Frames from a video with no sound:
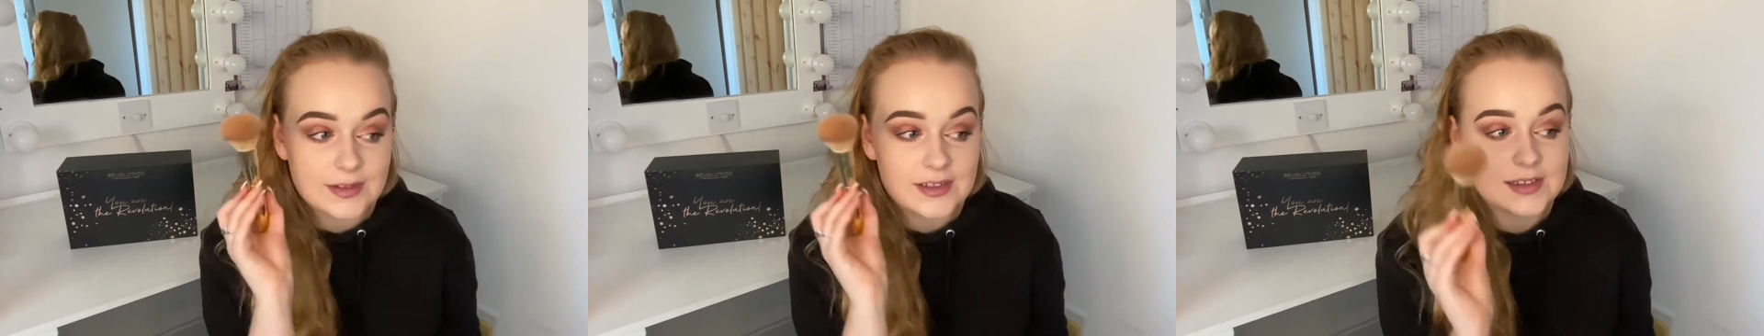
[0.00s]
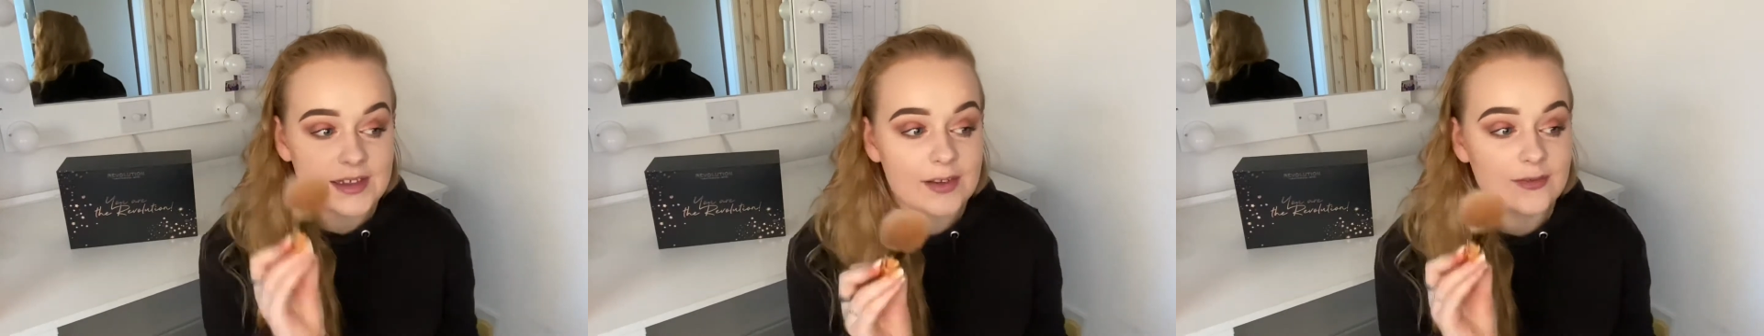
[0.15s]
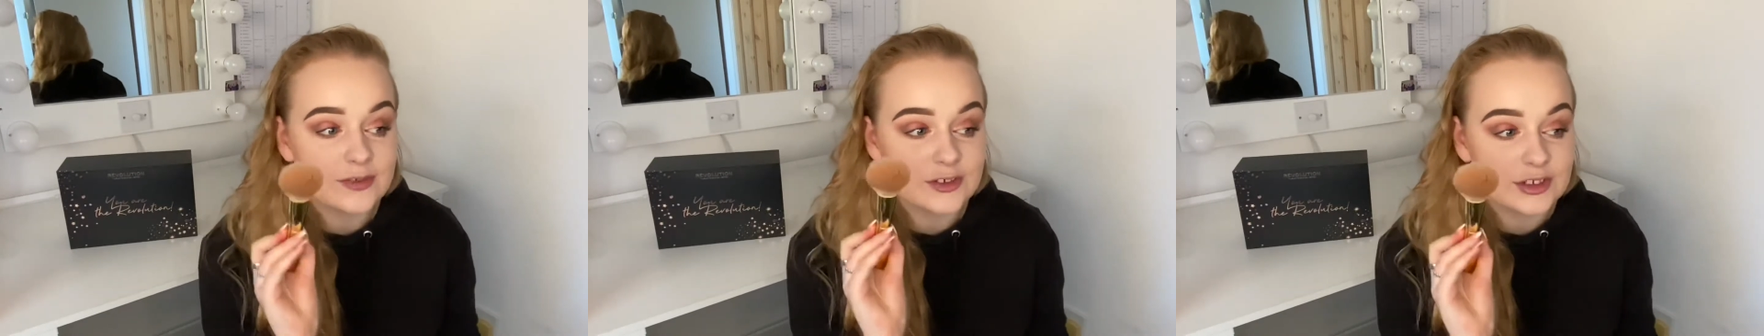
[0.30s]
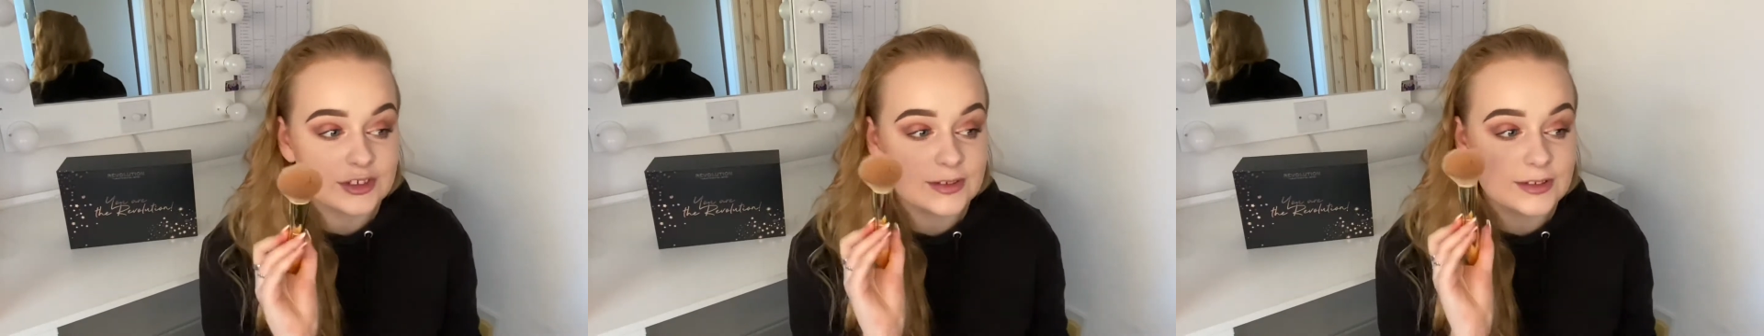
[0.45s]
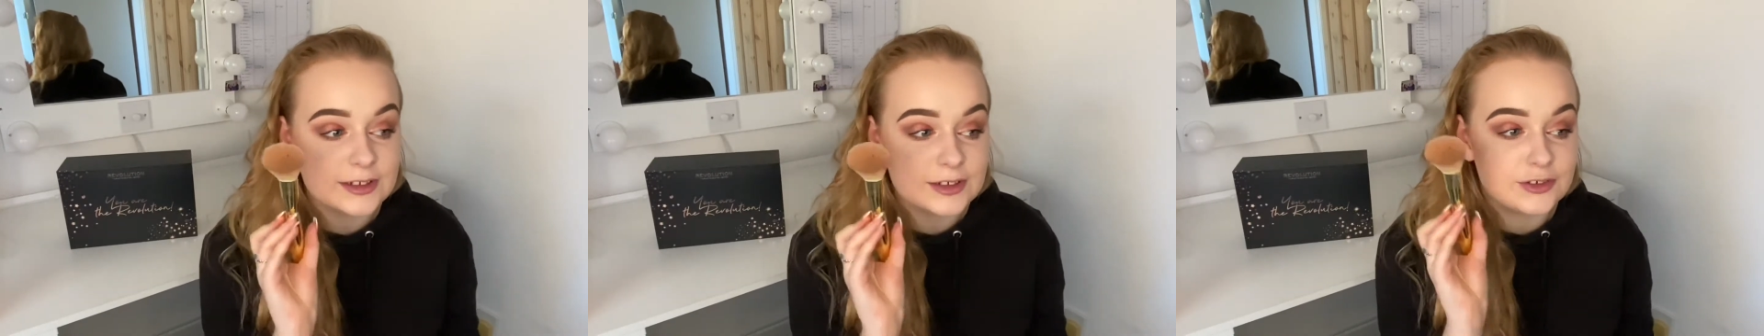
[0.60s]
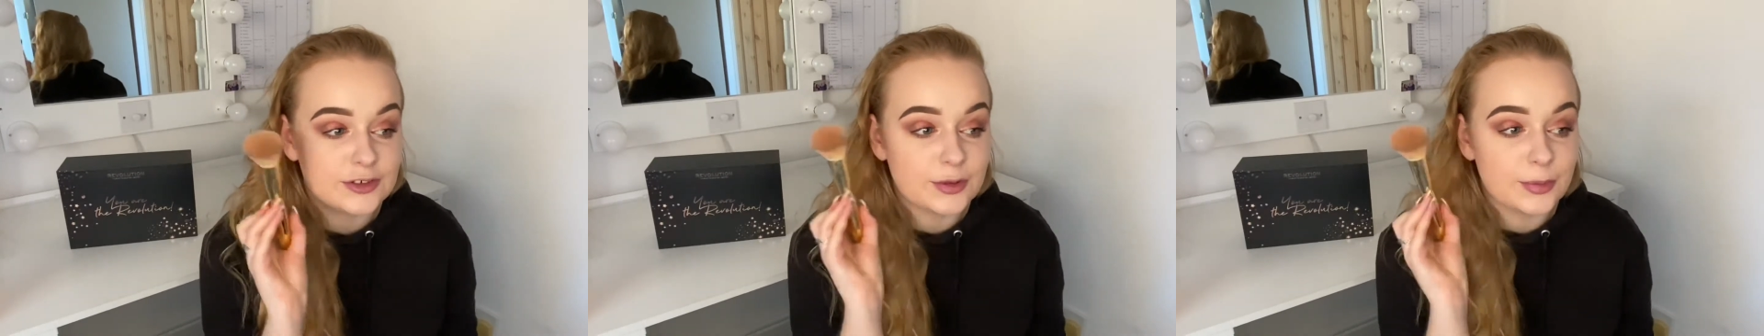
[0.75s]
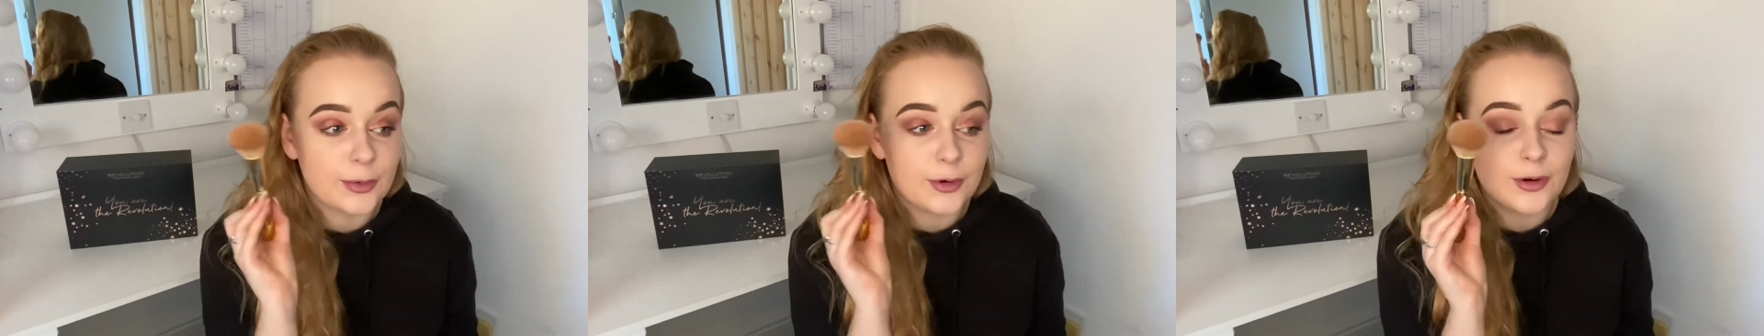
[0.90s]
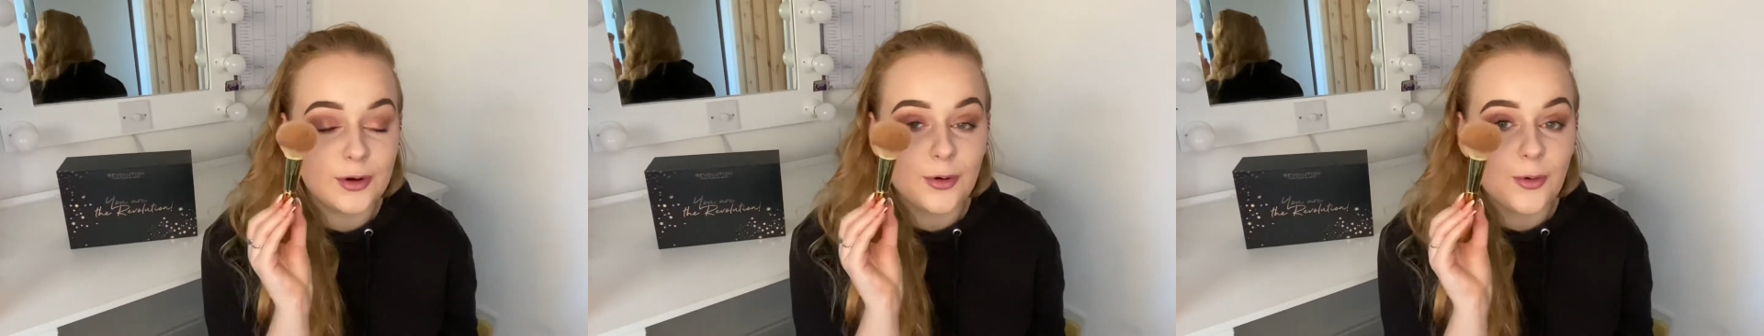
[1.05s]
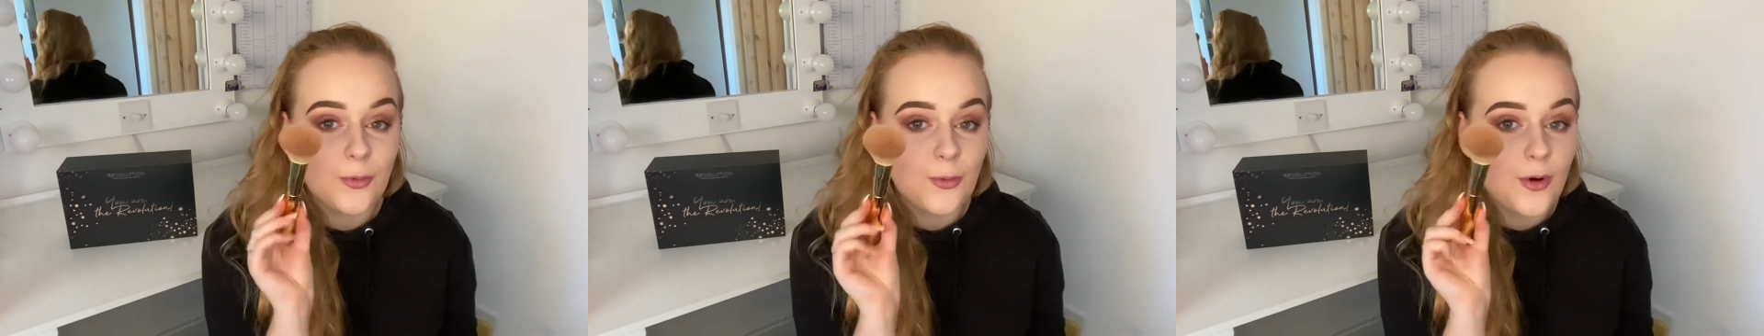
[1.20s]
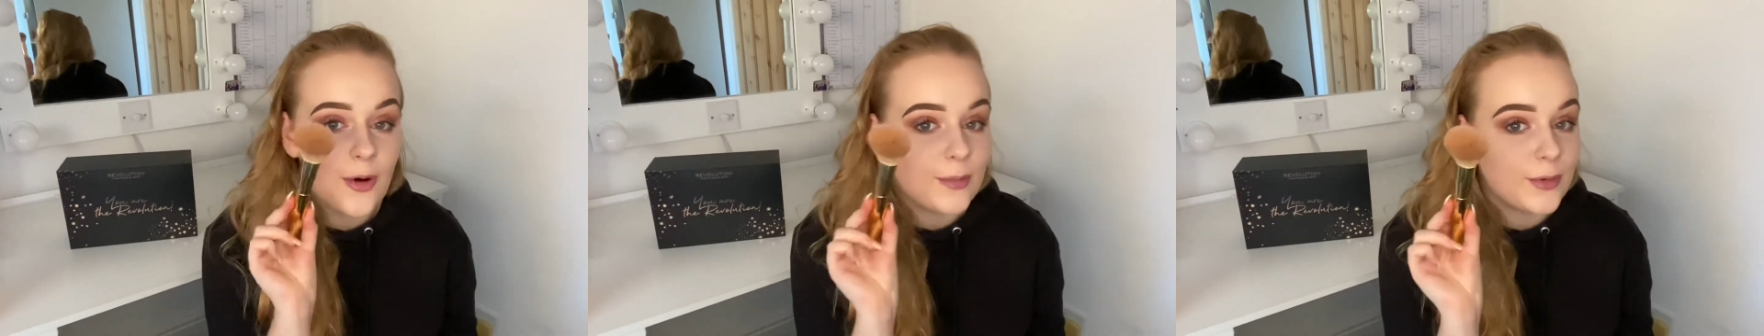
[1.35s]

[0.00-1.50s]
I've just literally put 1 more